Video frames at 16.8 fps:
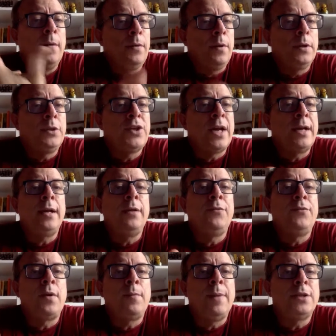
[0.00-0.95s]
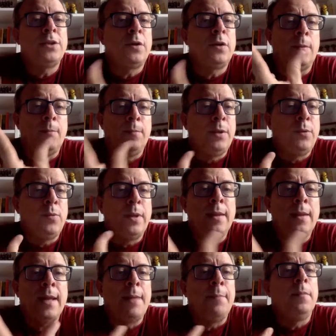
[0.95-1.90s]
sharing information between
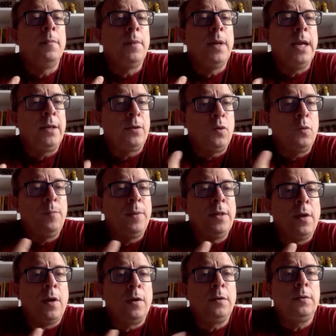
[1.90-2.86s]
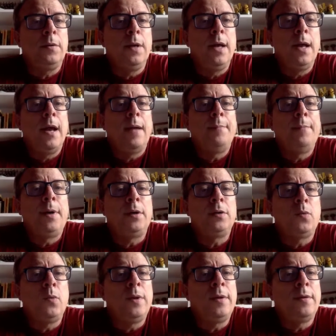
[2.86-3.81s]
them, it could be done,
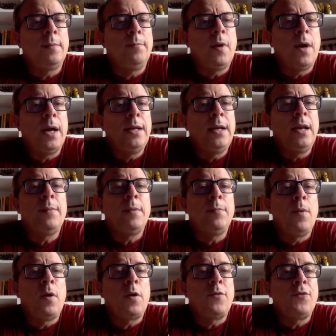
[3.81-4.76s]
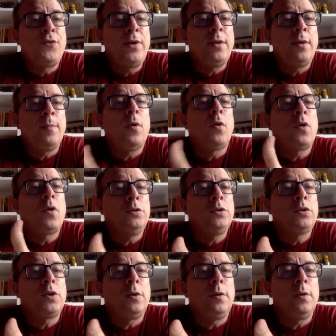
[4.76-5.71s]
but with a little bit more of freedom or
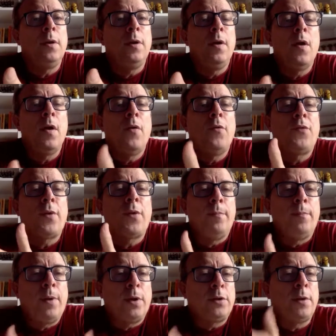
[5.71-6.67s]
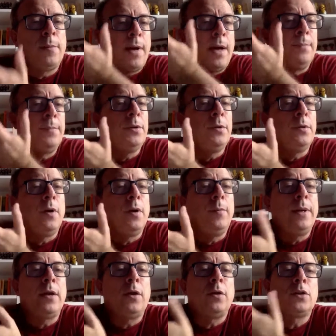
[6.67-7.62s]
control from bottom up,
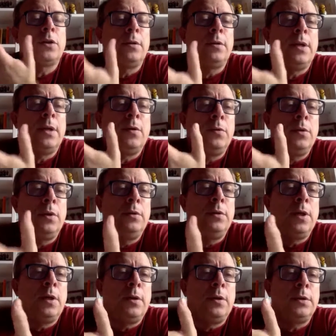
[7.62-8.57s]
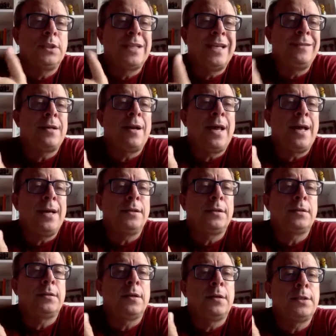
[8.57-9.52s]
because the
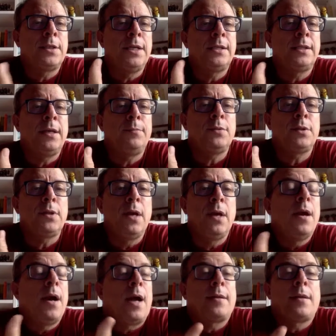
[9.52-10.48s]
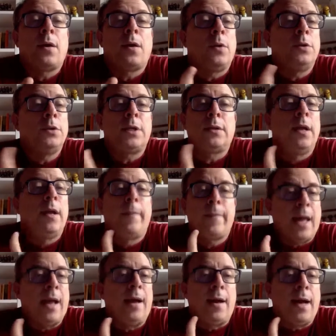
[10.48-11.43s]
centralized systems are the ones that
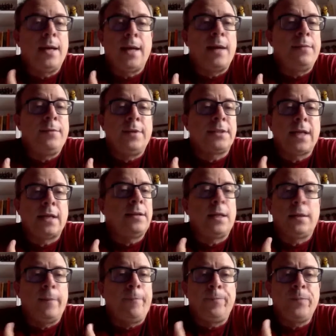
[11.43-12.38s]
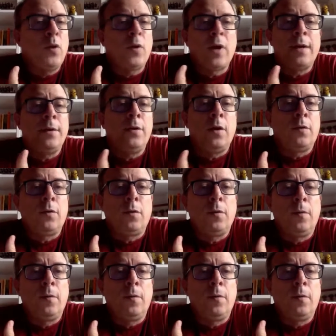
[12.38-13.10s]
I understand that you cannot,